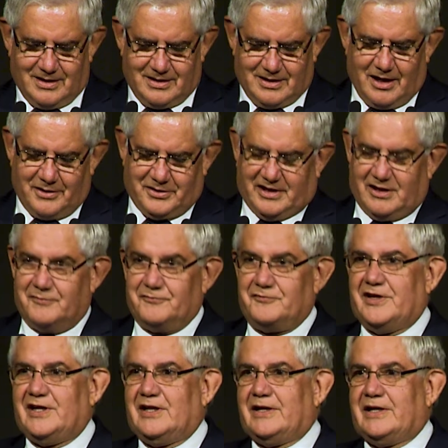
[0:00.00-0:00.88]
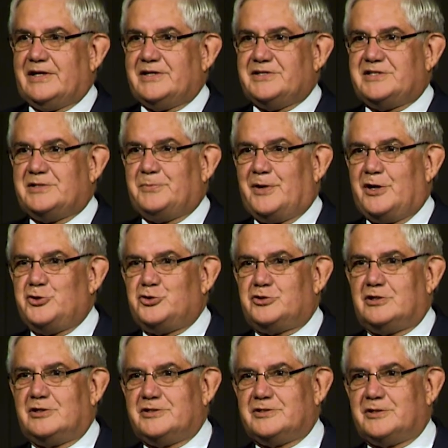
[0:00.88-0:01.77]
I think I'm feeling as
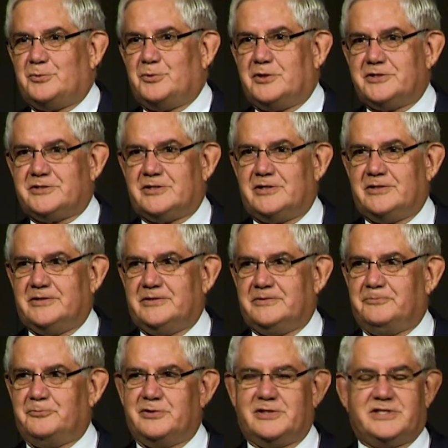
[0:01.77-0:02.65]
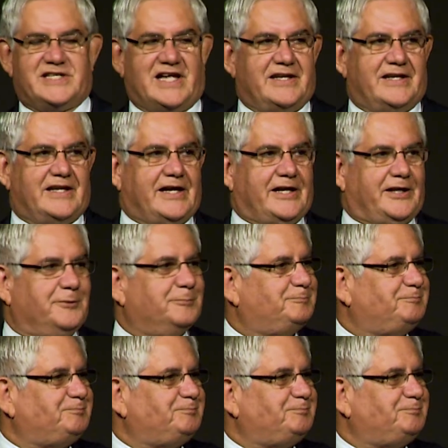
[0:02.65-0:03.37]
emotional as I was on Sunday.